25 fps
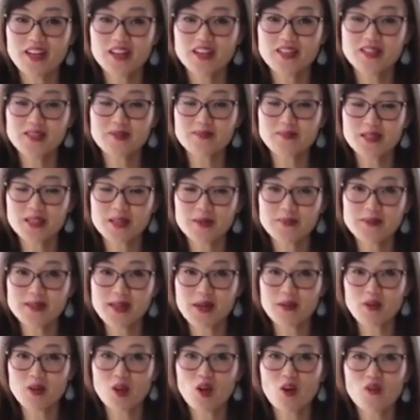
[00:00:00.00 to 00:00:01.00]
some tips
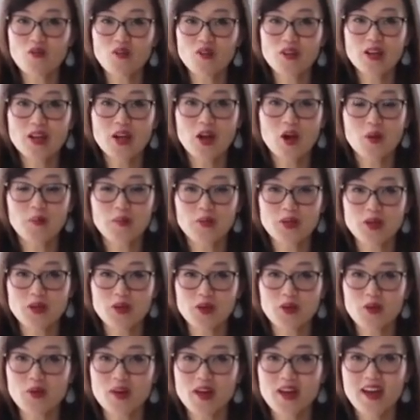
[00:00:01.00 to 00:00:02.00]
that will hopefully help
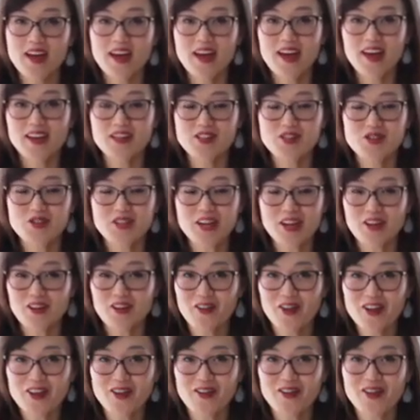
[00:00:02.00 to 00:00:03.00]
you as you
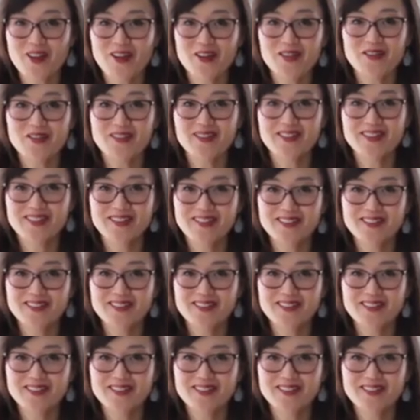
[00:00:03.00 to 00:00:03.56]
decorate your own.